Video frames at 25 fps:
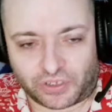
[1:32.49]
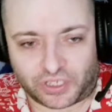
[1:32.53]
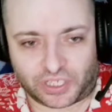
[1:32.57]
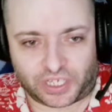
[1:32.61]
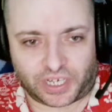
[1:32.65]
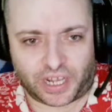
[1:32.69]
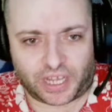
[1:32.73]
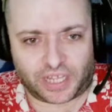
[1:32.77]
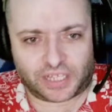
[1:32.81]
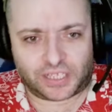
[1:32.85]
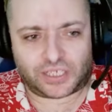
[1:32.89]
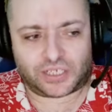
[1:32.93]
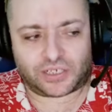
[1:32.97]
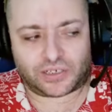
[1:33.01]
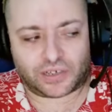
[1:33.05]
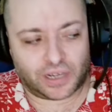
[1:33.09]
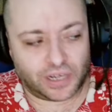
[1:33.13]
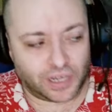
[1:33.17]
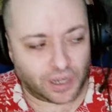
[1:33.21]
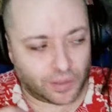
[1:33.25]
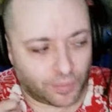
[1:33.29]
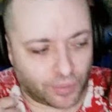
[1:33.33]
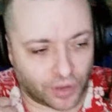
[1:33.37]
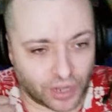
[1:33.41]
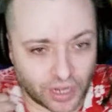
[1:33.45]
dad's trying
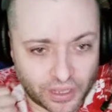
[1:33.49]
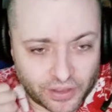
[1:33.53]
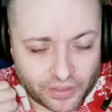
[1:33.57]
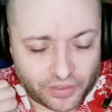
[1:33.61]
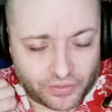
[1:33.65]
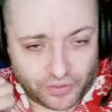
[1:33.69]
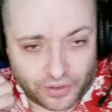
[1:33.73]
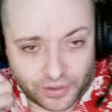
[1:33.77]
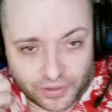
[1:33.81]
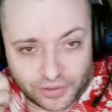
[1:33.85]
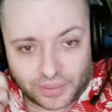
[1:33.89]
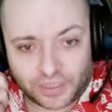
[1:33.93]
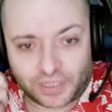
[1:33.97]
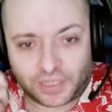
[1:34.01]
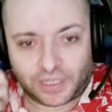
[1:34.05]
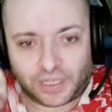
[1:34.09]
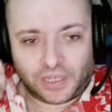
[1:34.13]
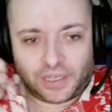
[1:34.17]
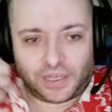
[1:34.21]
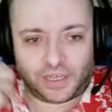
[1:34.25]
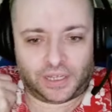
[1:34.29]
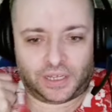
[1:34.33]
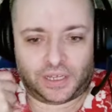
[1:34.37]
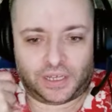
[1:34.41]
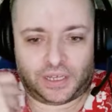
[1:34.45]
to break through.
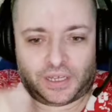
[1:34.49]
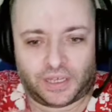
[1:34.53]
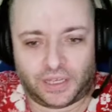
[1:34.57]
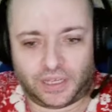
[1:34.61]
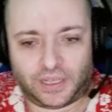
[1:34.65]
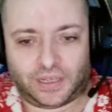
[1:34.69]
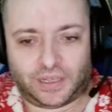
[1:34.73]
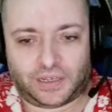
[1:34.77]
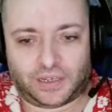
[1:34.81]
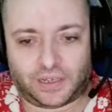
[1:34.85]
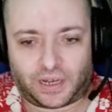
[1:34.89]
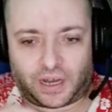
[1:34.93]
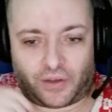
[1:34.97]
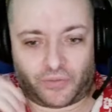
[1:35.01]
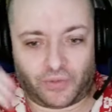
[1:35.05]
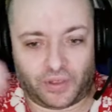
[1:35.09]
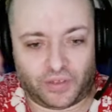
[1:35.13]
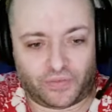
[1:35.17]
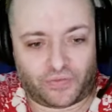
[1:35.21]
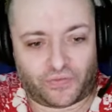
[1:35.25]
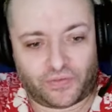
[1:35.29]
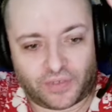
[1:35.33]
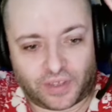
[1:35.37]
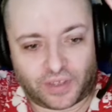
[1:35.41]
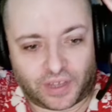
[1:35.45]
Are we
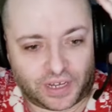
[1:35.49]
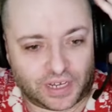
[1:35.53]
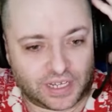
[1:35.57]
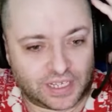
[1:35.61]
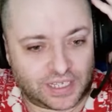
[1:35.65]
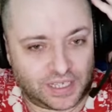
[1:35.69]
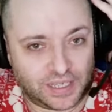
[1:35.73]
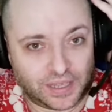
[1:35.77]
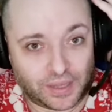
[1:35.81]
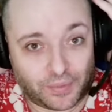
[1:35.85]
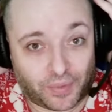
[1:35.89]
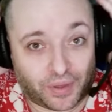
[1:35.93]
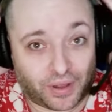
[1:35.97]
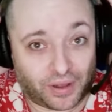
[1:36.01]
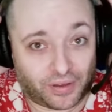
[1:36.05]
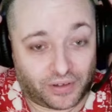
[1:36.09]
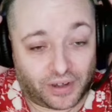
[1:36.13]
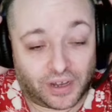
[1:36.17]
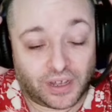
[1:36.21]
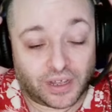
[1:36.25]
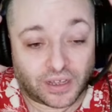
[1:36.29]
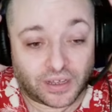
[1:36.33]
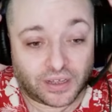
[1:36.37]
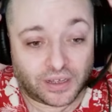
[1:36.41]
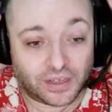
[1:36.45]
gonna see the Balrog?